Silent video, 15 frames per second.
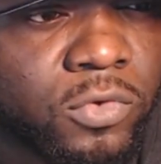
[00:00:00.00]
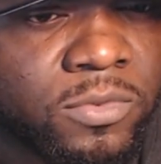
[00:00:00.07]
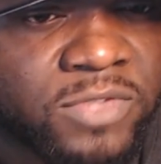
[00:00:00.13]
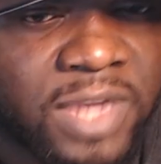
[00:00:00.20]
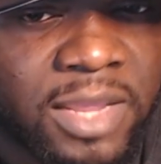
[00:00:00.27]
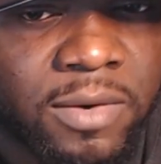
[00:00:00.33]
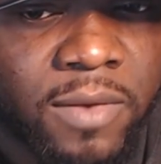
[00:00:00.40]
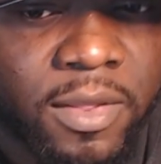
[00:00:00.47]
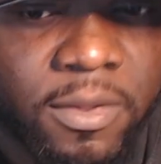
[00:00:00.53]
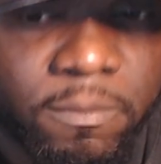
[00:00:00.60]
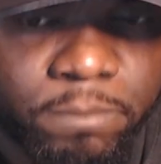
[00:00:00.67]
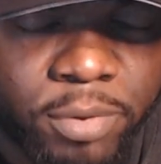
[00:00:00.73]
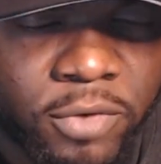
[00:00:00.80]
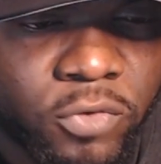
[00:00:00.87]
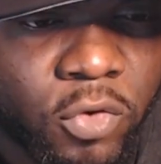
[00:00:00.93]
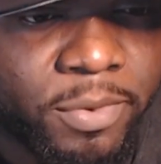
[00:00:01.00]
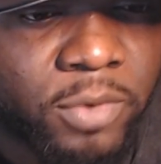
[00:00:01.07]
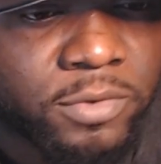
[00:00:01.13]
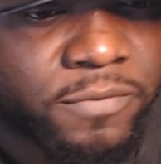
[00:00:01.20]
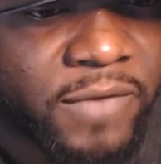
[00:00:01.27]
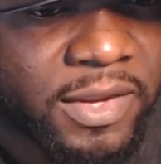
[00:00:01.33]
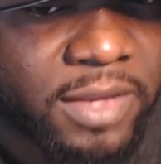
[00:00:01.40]
channel that can bring you
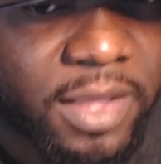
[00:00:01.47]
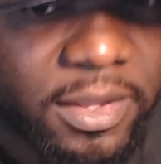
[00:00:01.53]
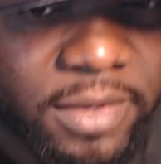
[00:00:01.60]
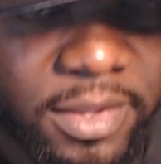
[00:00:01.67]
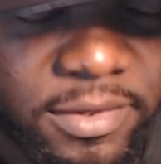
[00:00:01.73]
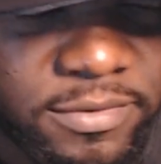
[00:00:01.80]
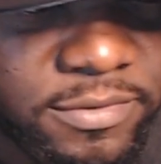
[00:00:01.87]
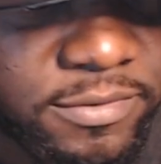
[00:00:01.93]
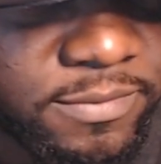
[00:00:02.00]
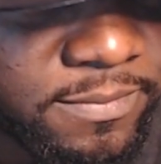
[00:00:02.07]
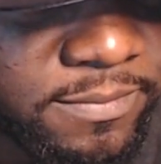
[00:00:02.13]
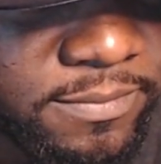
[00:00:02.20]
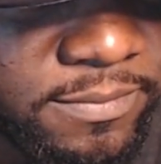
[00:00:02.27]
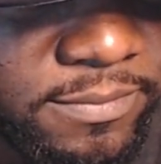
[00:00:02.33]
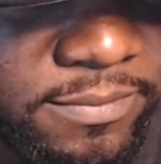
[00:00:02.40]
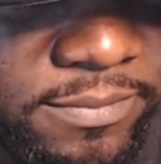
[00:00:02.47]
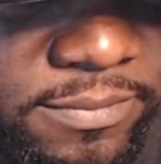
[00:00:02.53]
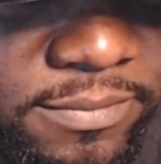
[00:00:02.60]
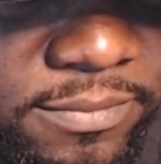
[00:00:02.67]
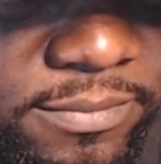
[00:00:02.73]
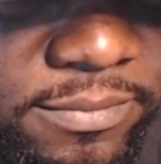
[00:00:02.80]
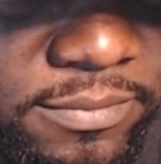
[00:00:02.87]
post-fight highlights.
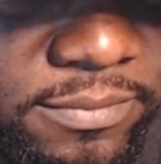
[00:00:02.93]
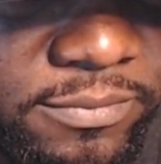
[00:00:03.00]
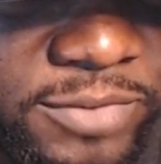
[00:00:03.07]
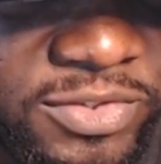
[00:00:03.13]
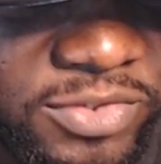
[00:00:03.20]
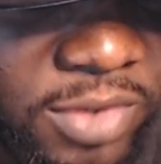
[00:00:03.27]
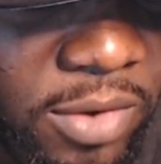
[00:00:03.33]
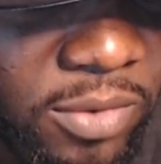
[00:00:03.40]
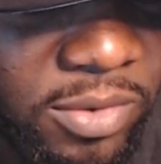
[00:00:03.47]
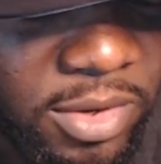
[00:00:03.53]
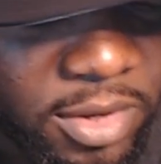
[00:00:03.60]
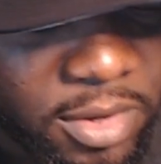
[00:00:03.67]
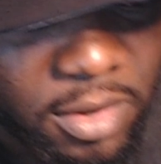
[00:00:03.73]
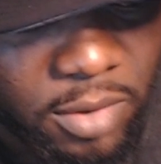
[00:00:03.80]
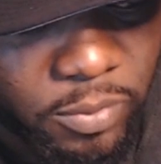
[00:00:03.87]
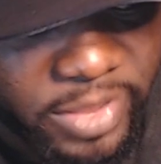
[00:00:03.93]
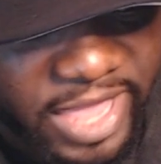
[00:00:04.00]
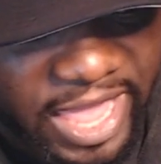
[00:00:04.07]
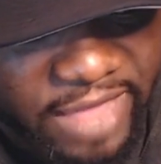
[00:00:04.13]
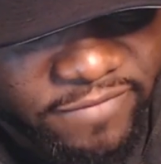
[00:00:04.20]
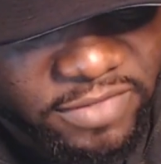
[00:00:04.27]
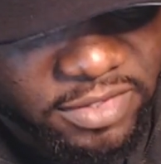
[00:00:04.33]
So we
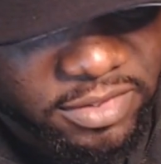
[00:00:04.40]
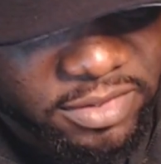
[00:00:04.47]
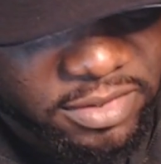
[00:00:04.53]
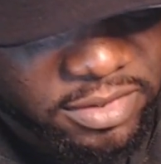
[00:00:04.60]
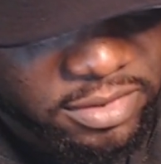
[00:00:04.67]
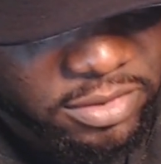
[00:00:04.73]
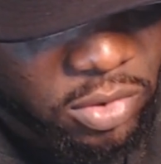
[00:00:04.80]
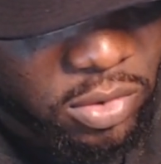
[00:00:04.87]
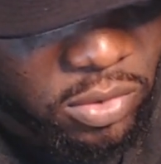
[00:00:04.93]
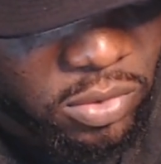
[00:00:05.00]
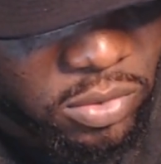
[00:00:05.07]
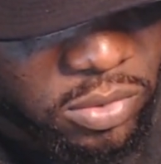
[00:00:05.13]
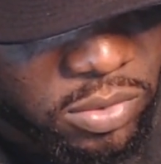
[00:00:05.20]
have the, you know,